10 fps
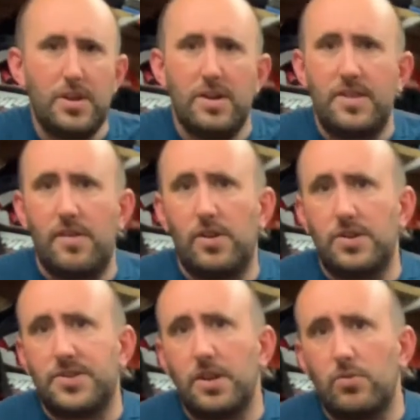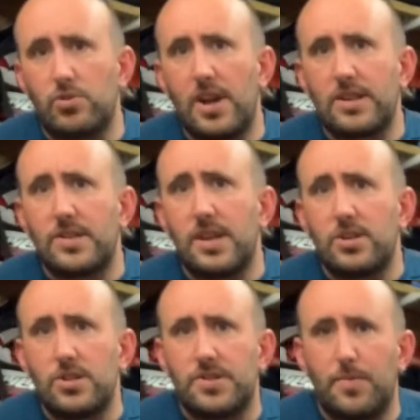There are single track
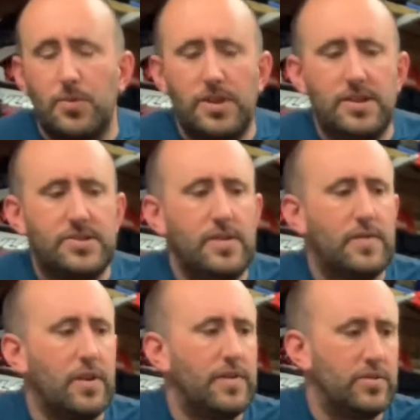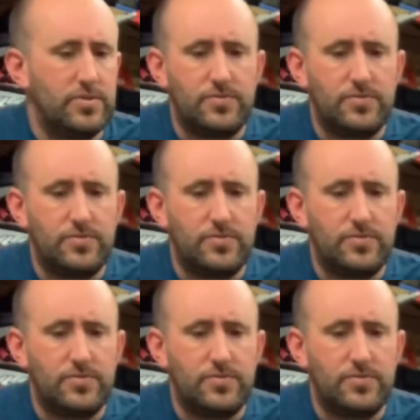sections up on the NC500